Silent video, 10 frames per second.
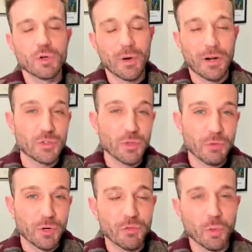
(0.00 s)
create a
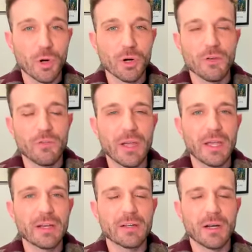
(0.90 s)
derivative work of
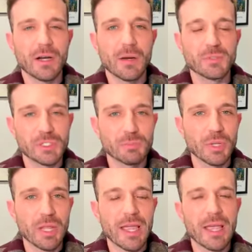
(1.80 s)
it,
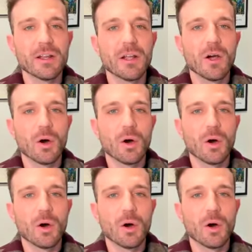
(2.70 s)
display it,